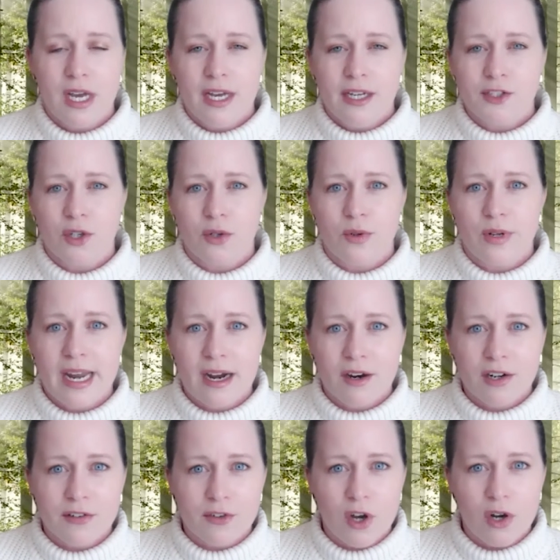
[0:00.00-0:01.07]
So
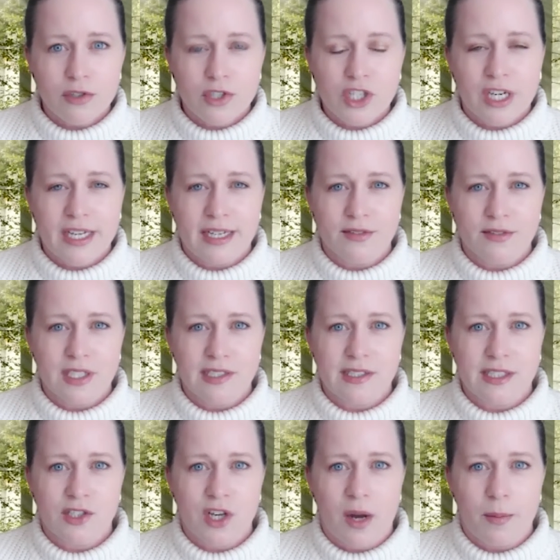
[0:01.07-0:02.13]
narrative coaching gives us
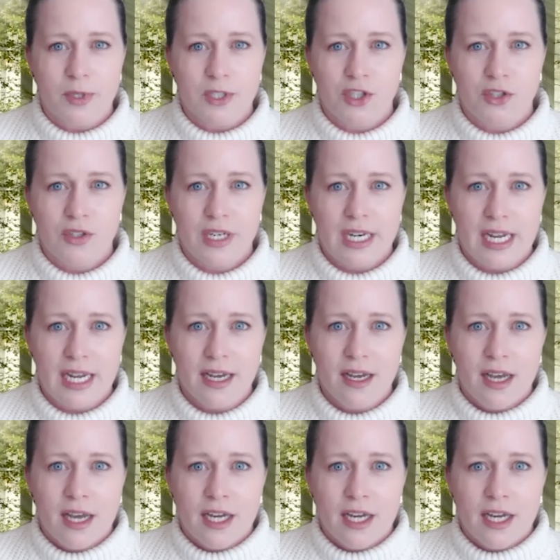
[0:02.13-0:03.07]
this opportunity